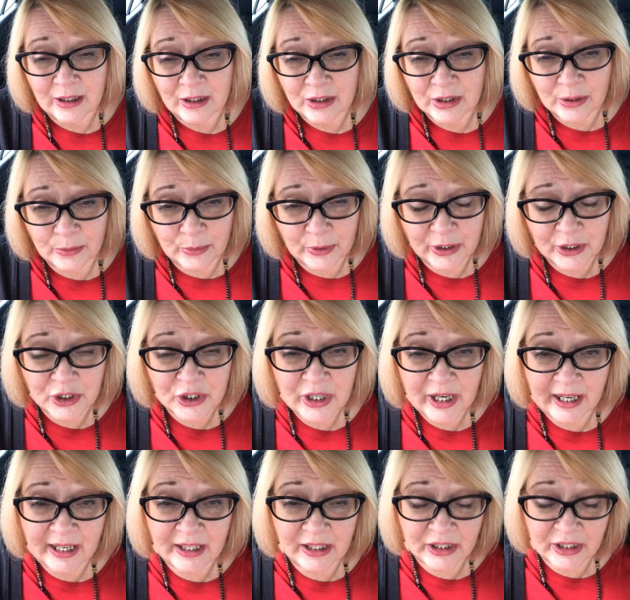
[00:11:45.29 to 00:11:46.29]
to bring
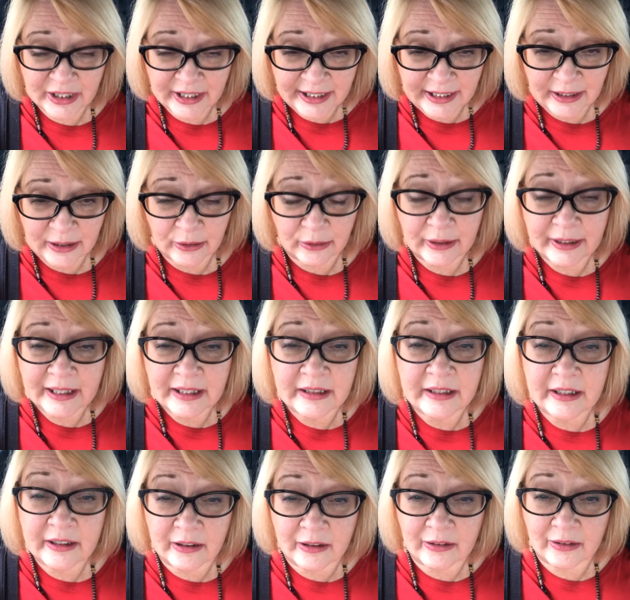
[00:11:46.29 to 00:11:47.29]
change here in
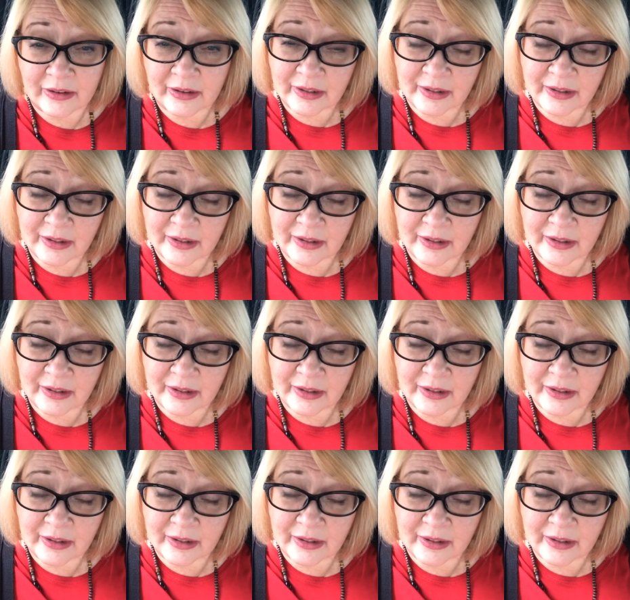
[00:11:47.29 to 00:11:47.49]
the earth.